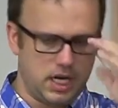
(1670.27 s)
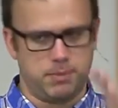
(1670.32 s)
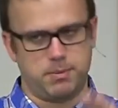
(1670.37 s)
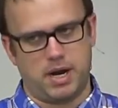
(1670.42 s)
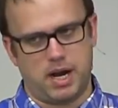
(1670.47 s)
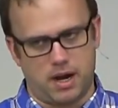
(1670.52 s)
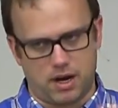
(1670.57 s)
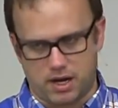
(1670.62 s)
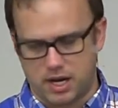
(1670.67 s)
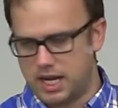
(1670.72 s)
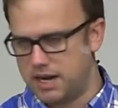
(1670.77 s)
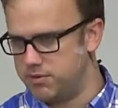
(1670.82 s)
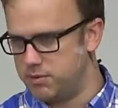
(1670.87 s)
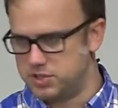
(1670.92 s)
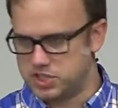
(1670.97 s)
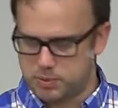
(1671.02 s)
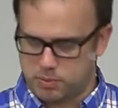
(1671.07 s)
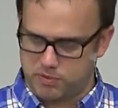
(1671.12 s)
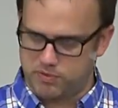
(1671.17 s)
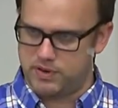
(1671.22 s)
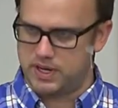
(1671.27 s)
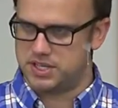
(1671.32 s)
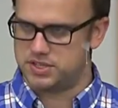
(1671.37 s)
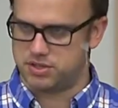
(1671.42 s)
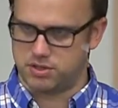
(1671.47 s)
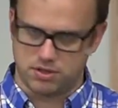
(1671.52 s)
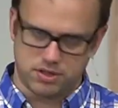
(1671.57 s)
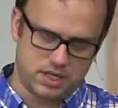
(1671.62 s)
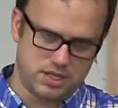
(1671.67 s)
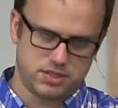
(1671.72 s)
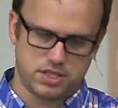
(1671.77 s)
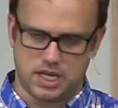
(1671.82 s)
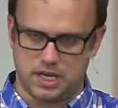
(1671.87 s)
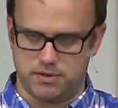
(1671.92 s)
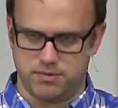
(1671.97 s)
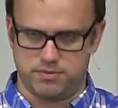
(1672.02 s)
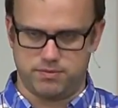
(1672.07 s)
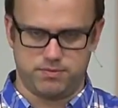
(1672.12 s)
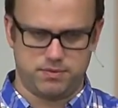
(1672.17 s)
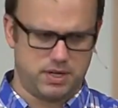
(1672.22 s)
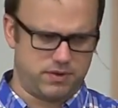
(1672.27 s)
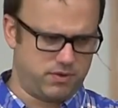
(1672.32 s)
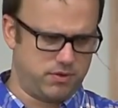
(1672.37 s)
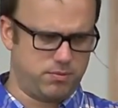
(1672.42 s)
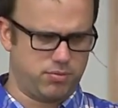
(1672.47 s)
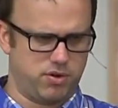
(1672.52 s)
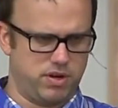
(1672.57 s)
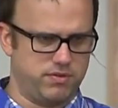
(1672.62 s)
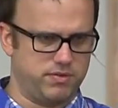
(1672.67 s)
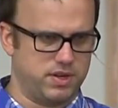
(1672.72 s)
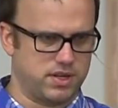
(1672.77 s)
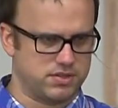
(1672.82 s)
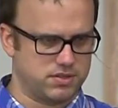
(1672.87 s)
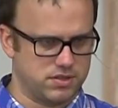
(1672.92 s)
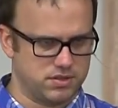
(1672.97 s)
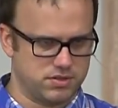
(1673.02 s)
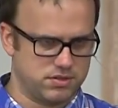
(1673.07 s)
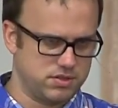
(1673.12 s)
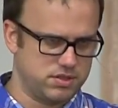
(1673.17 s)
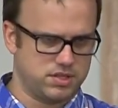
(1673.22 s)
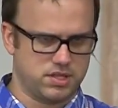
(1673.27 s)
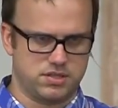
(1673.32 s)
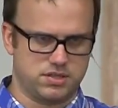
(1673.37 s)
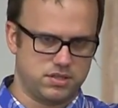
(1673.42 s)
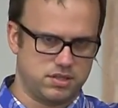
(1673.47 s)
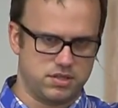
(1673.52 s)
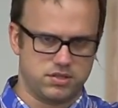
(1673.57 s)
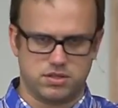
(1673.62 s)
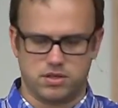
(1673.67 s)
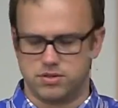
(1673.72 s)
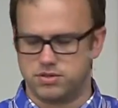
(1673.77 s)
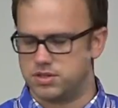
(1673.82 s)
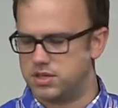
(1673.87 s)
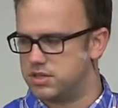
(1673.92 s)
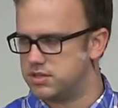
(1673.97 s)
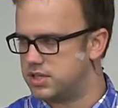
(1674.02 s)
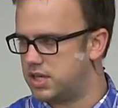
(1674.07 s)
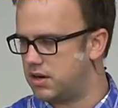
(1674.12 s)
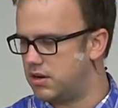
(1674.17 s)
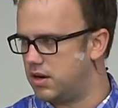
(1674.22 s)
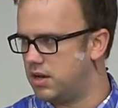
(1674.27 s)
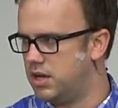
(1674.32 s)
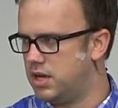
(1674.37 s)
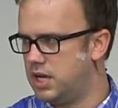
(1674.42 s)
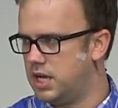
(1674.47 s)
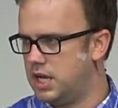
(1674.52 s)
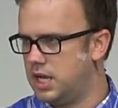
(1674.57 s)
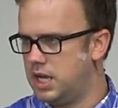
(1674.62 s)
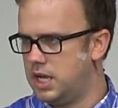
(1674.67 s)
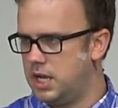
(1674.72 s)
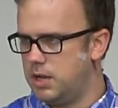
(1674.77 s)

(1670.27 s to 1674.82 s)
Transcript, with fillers: In America, everyone's a professor, and they just have different prefixes, assistant, associate, et cetera.